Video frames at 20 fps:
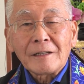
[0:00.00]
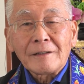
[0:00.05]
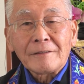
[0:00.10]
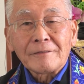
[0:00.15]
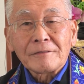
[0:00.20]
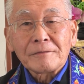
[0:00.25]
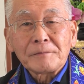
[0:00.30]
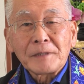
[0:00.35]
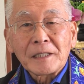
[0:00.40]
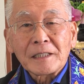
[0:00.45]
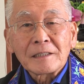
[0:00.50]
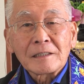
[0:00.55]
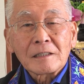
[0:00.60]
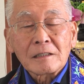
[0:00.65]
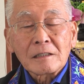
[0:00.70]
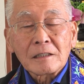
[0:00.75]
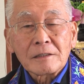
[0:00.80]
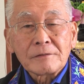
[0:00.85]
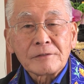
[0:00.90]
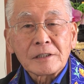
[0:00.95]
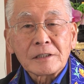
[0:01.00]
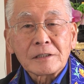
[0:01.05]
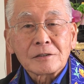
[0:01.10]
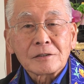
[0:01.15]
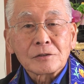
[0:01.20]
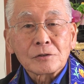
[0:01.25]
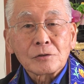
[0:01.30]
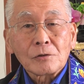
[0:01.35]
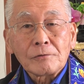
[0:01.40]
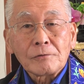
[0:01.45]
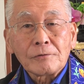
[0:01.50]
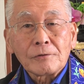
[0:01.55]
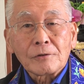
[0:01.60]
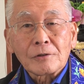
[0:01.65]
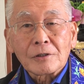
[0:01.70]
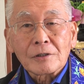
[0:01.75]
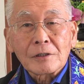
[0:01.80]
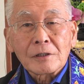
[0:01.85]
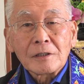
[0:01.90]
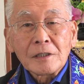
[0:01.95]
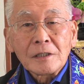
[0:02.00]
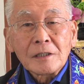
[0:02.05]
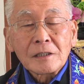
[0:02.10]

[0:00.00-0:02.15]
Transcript: life, making a living and so forth.